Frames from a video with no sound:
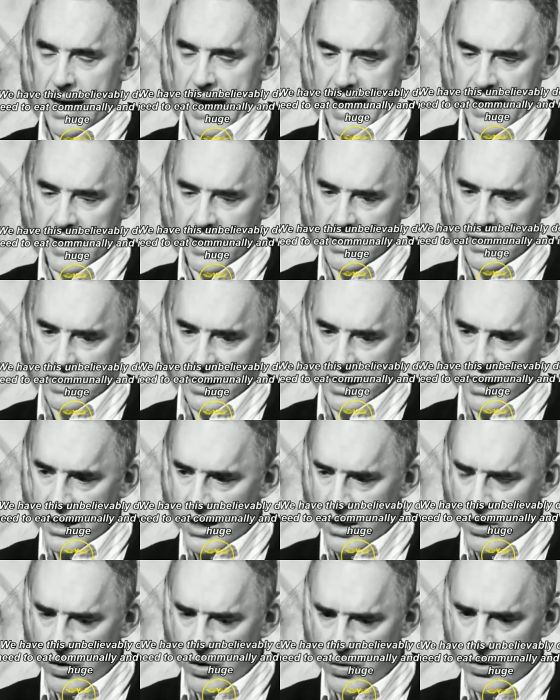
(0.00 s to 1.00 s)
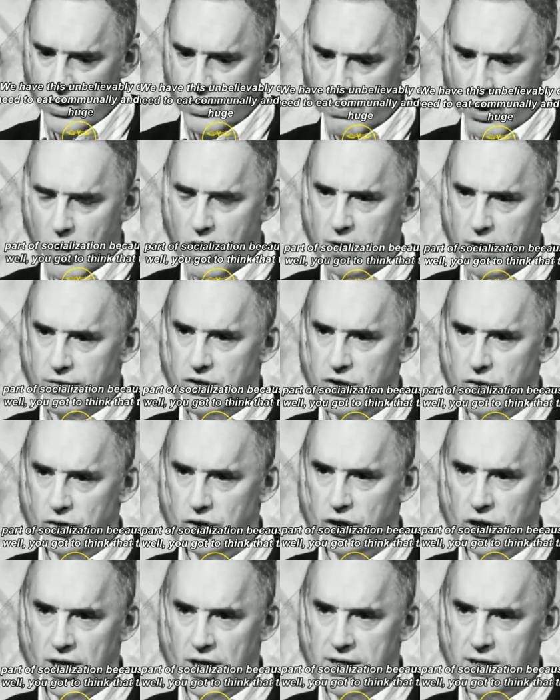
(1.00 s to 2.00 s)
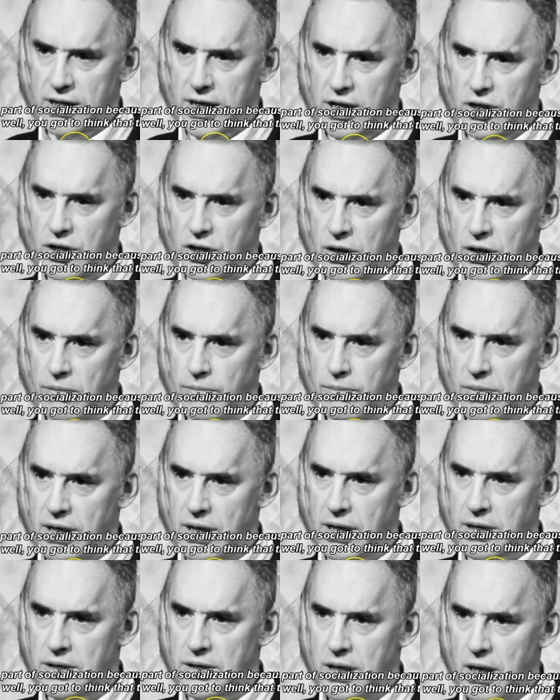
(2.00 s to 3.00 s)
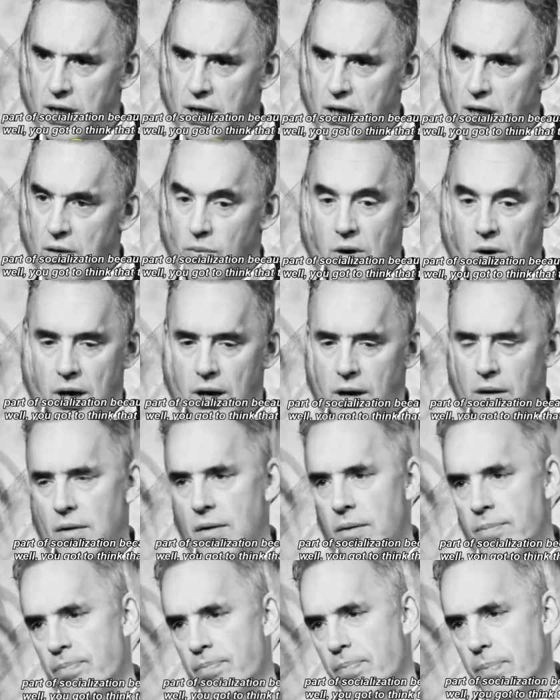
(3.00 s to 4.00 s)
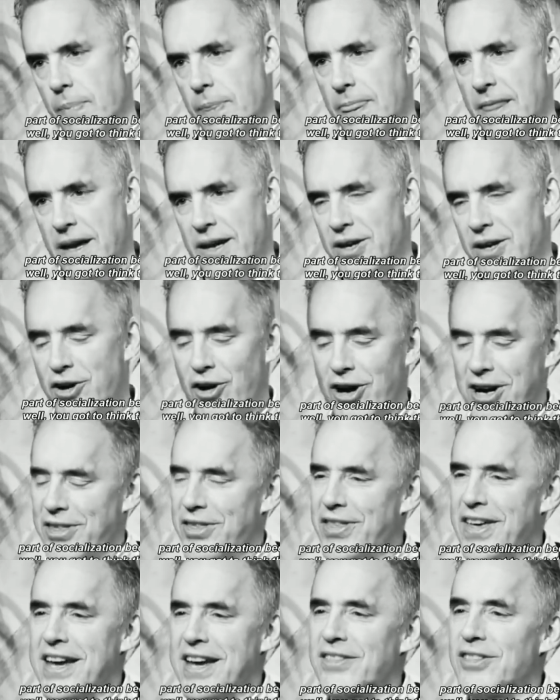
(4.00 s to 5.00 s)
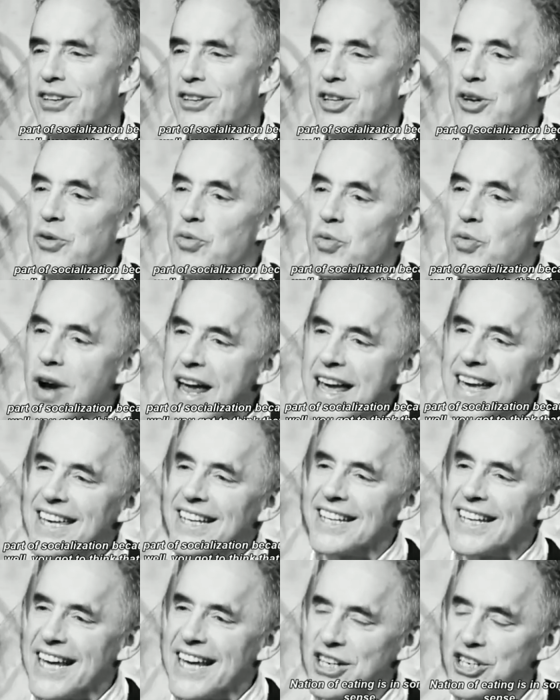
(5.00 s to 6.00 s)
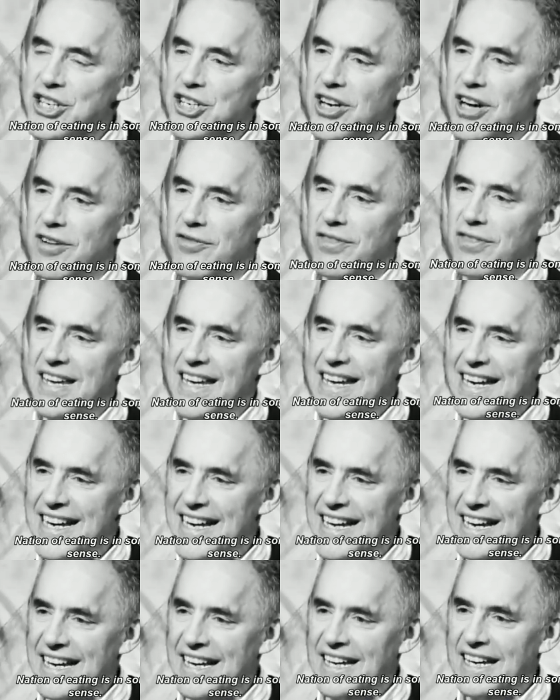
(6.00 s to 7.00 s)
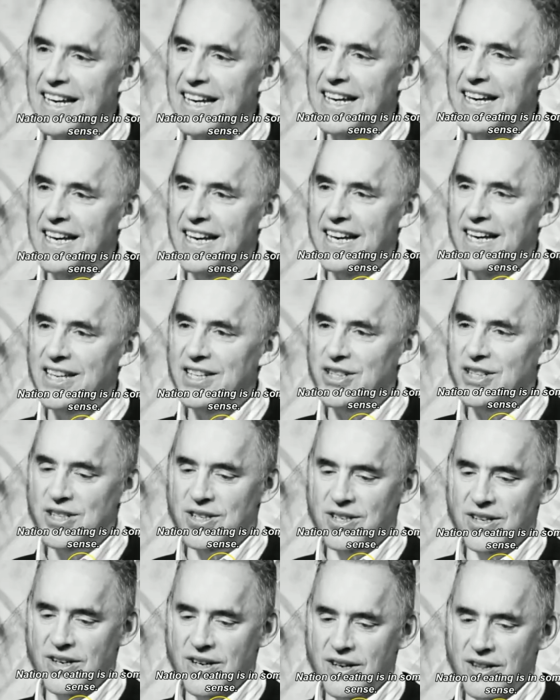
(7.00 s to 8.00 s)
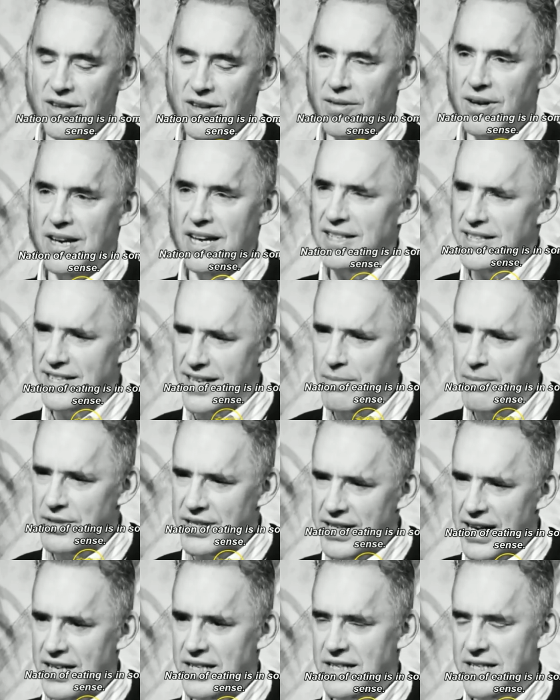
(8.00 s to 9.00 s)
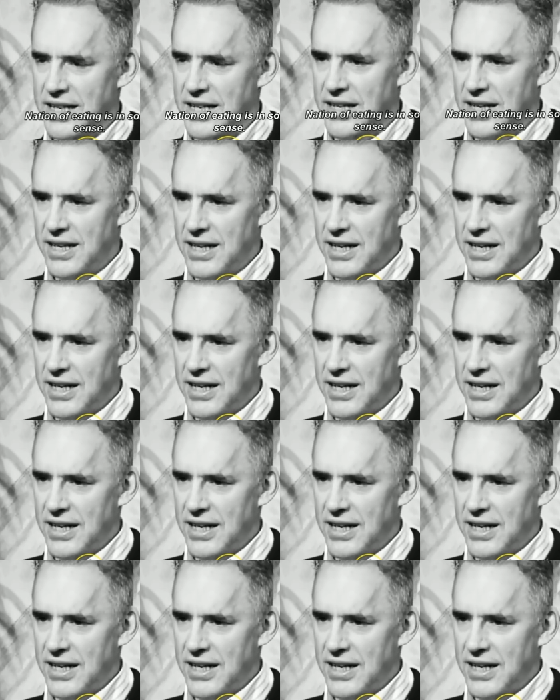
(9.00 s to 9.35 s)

And it's a huge part of socialization because well, you got to think that the regulation of eating is, the, in some sense,